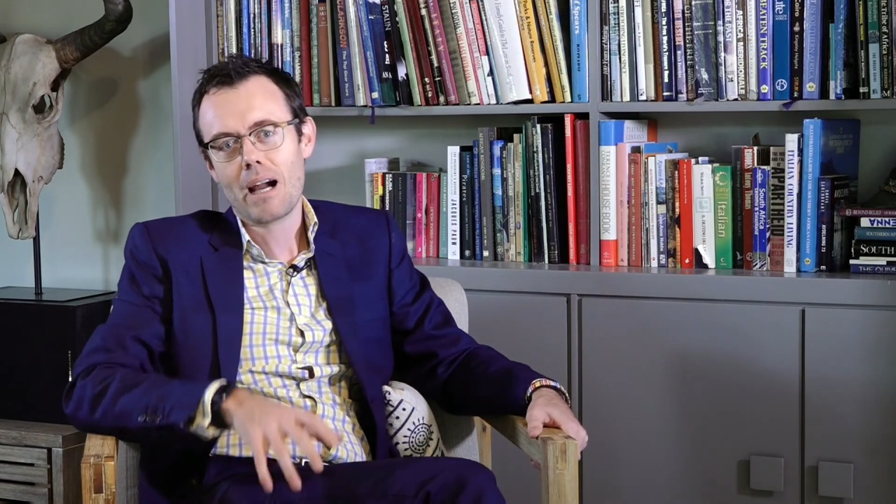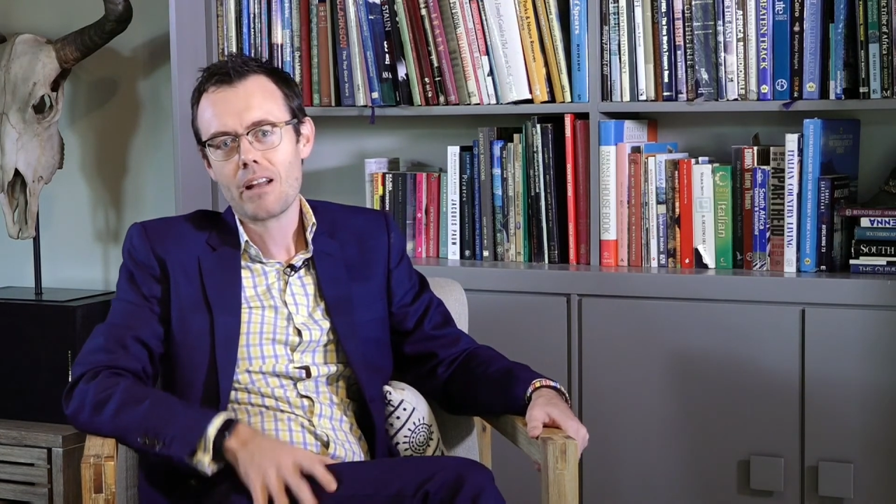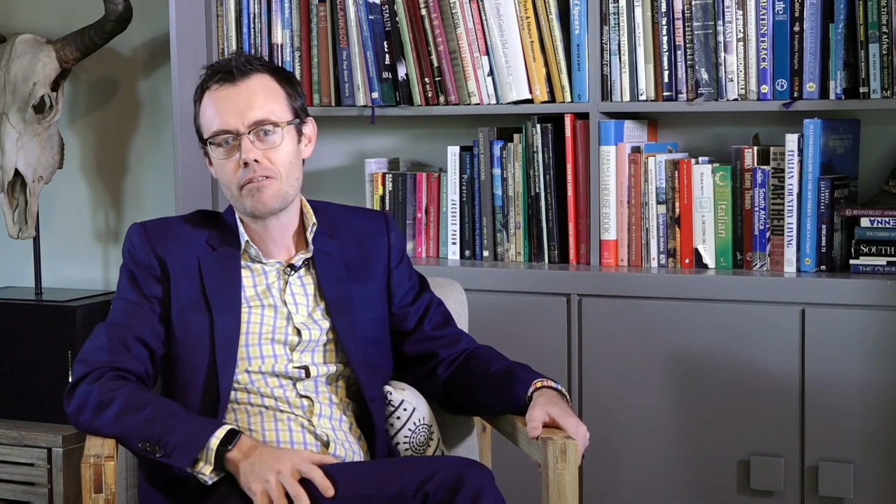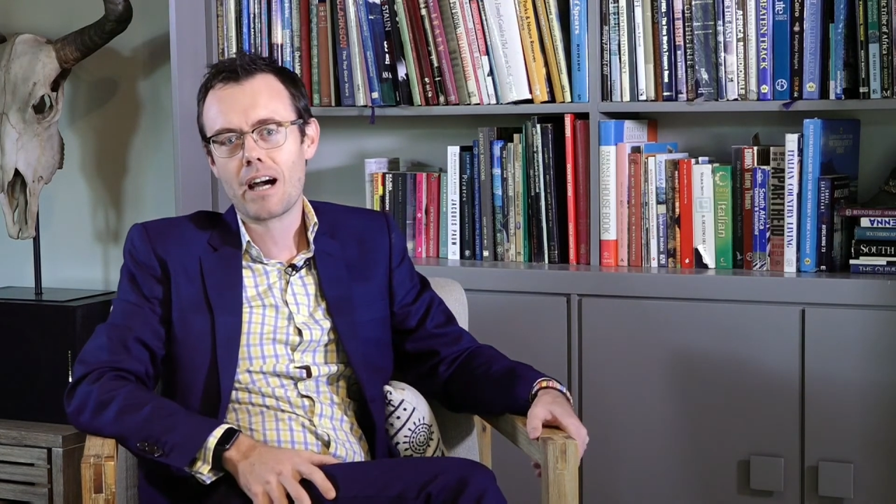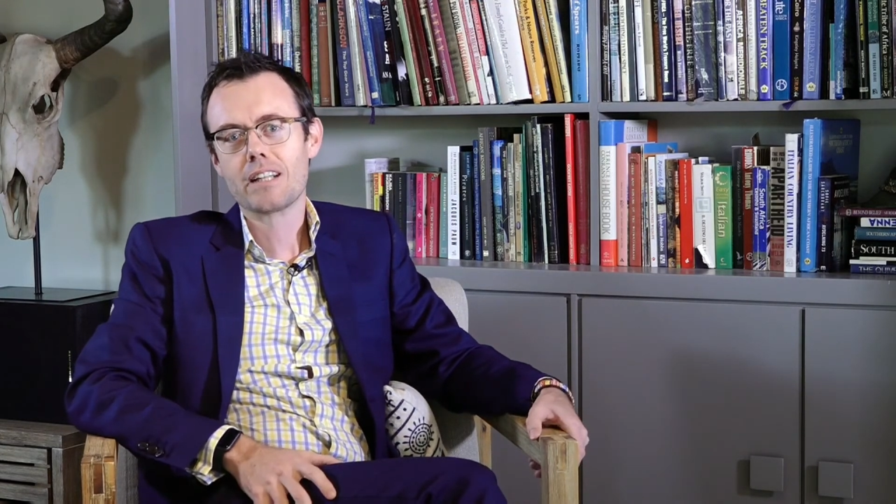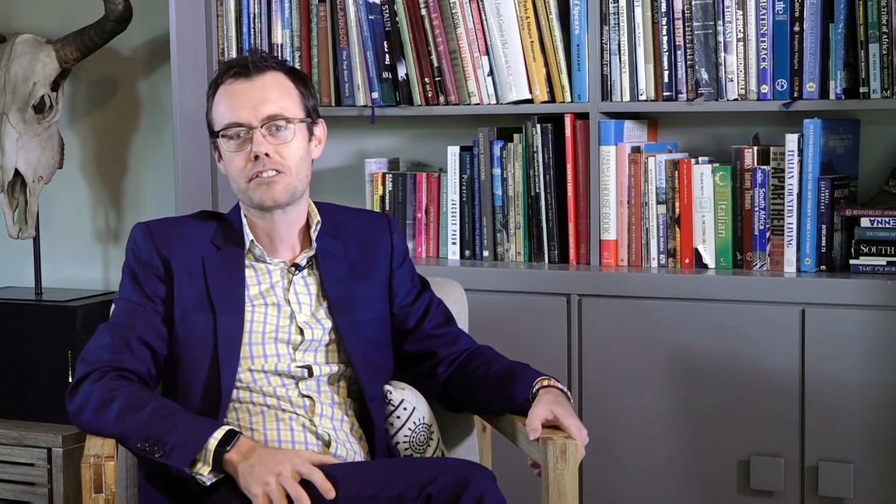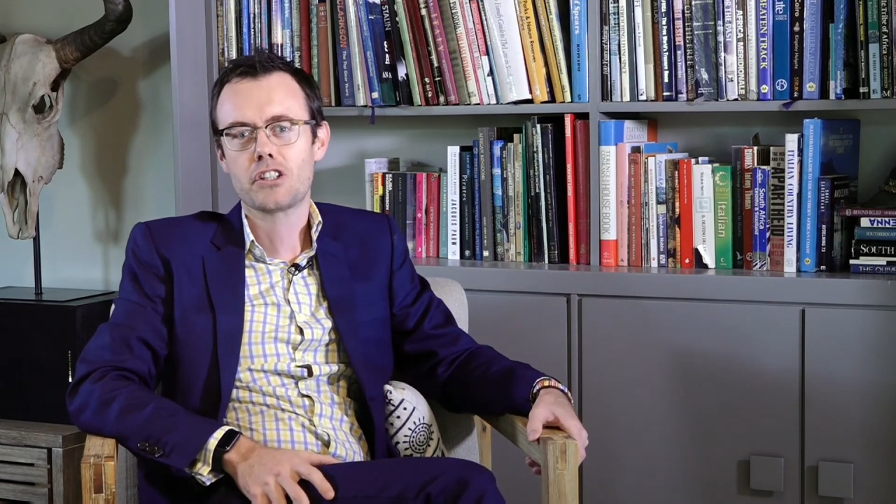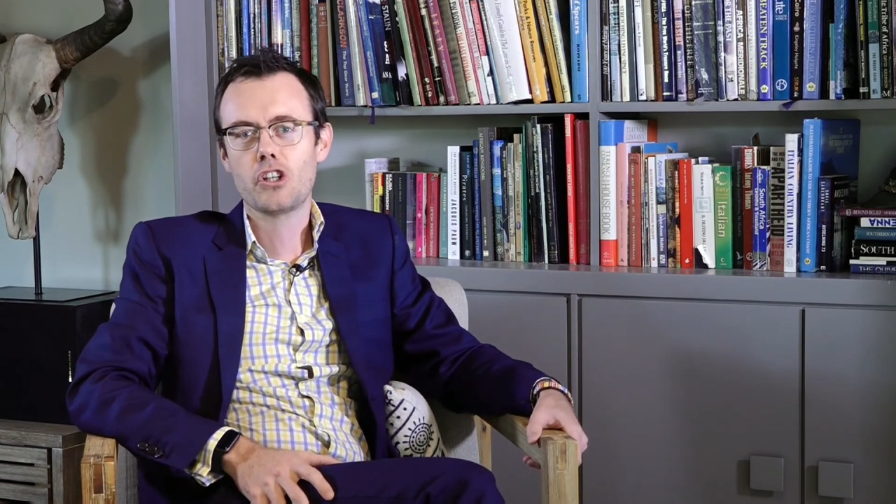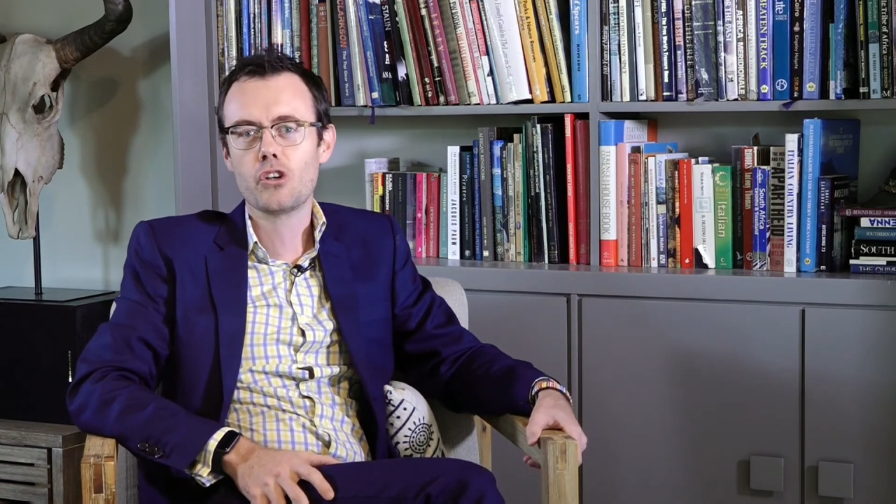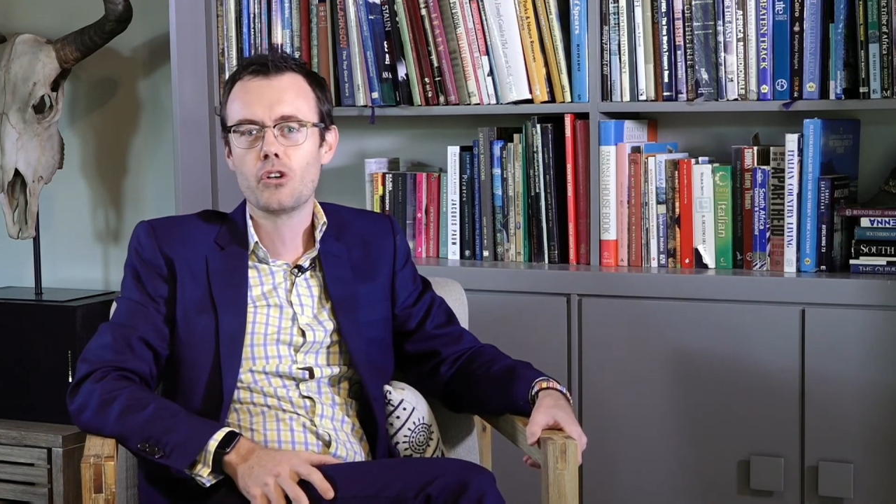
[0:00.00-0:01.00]
advice to
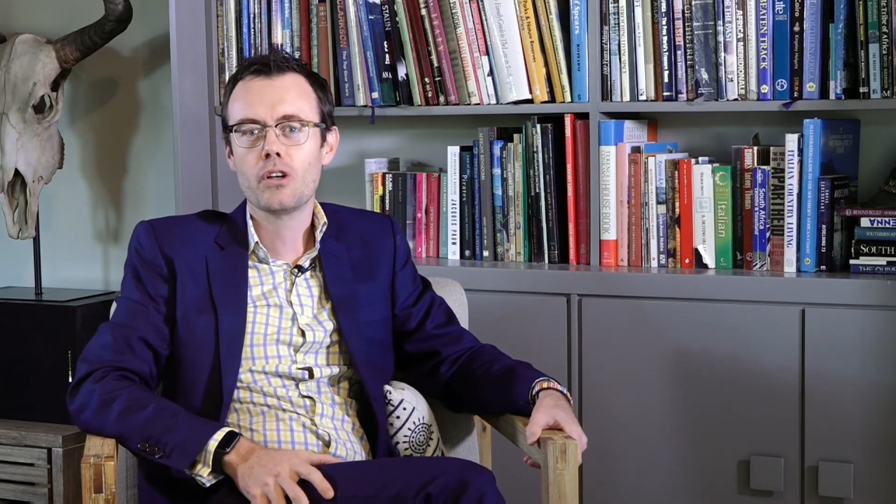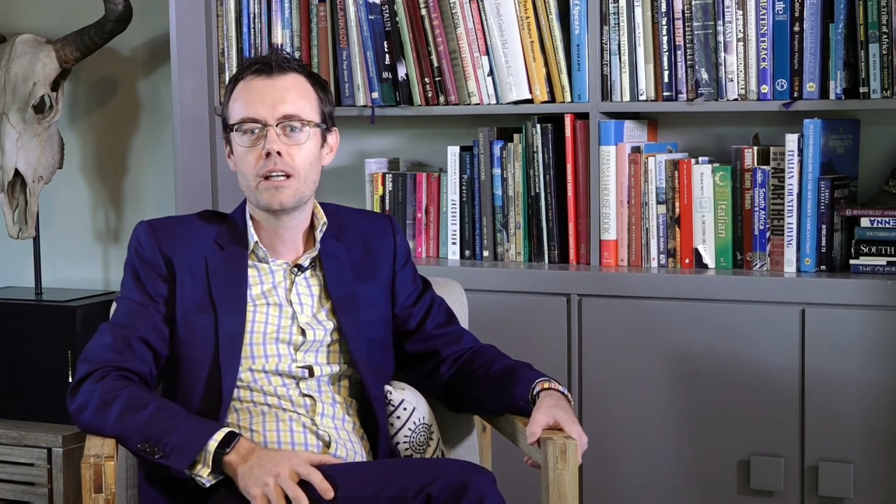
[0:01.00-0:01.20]
you